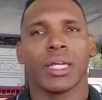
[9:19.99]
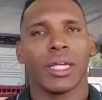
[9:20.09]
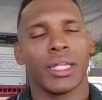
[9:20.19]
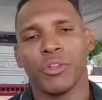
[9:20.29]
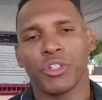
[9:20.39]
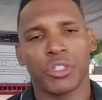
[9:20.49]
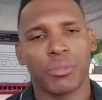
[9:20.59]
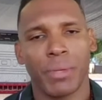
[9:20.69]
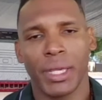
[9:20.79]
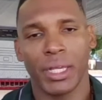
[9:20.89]
and you just
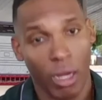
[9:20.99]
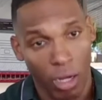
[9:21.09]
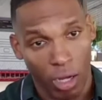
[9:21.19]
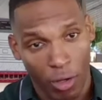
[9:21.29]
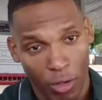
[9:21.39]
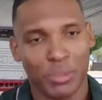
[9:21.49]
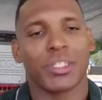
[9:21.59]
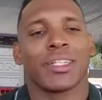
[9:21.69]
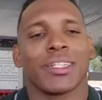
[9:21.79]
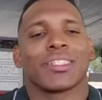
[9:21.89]
make audibles
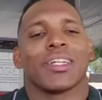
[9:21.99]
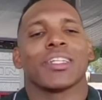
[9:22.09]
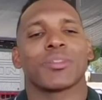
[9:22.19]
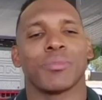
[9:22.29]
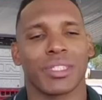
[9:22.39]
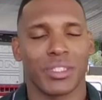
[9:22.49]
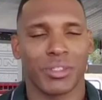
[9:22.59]
and adjustments,